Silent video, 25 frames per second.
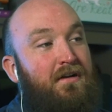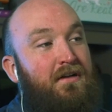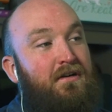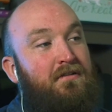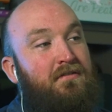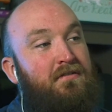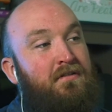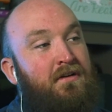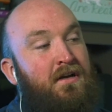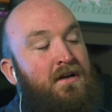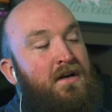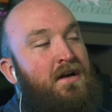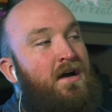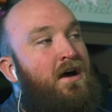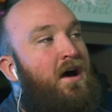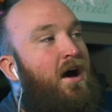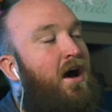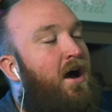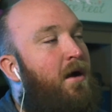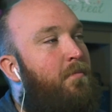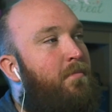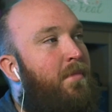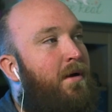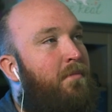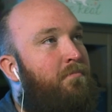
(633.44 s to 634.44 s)
Fair enough.
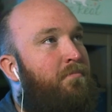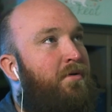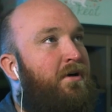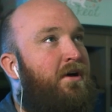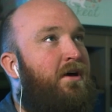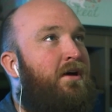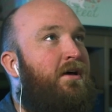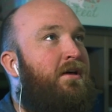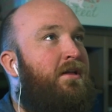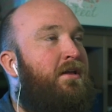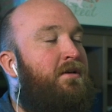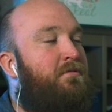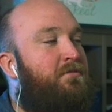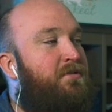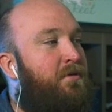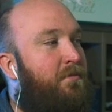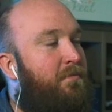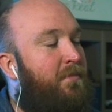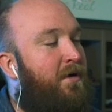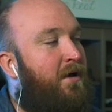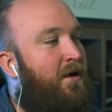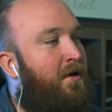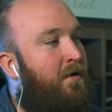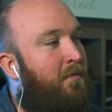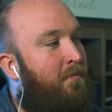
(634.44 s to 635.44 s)
I remember it was
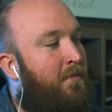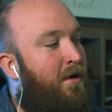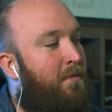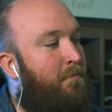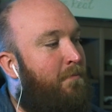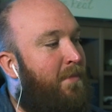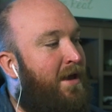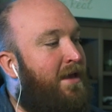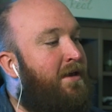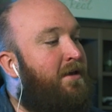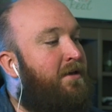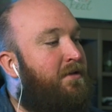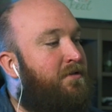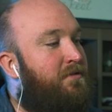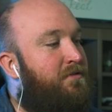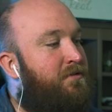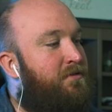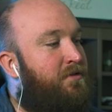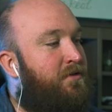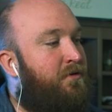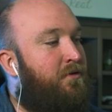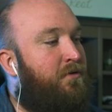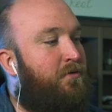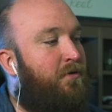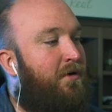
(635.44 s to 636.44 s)
my mate in
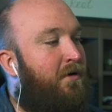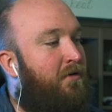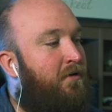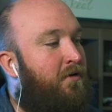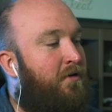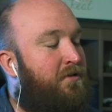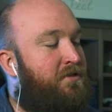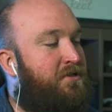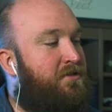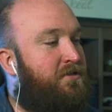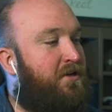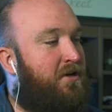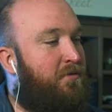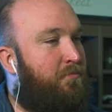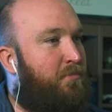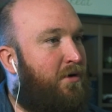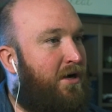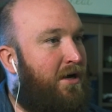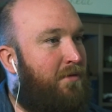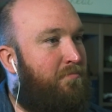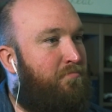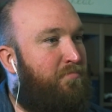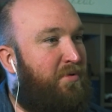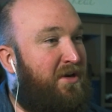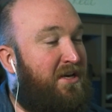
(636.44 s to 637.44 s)
school got stung
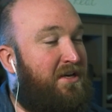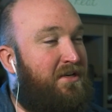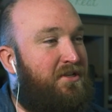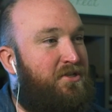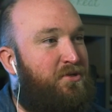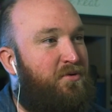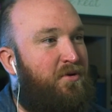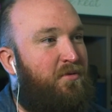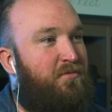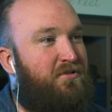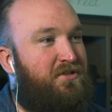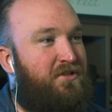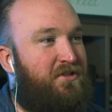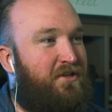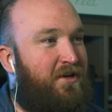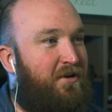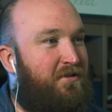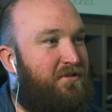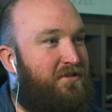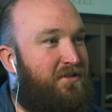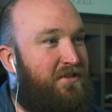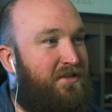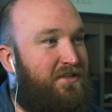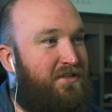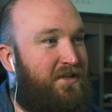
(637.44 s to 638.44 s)
by a bee, so he wasn't
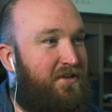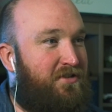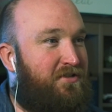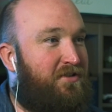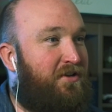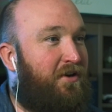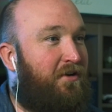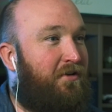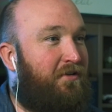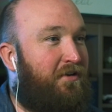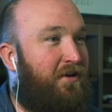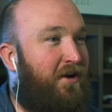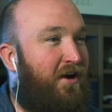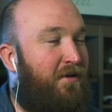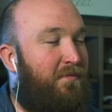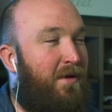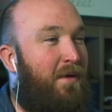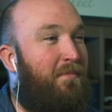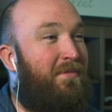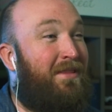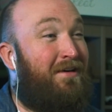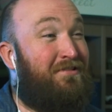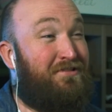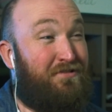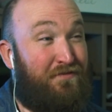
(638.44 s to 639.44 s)
going to the disco. And I
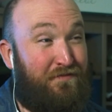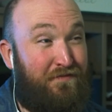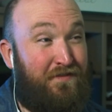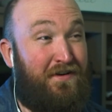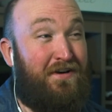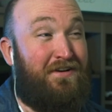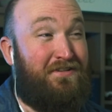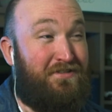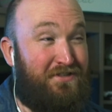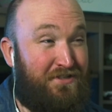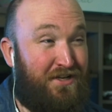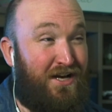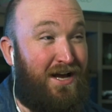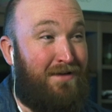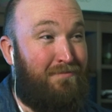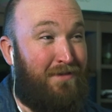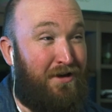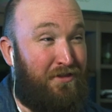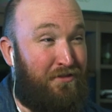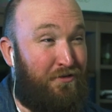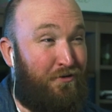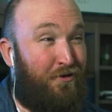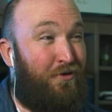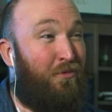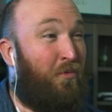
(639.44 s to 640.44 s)
remember that was the first time
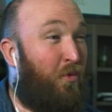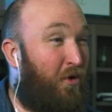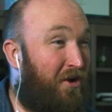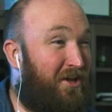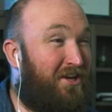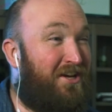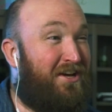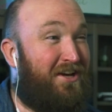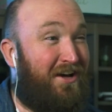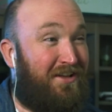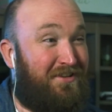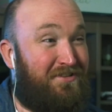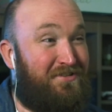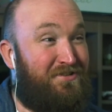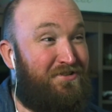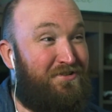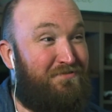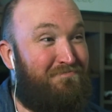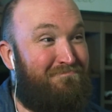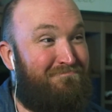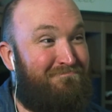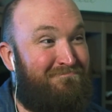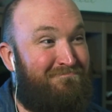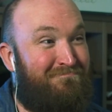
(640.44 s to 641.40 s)
I thought, "What a cunt."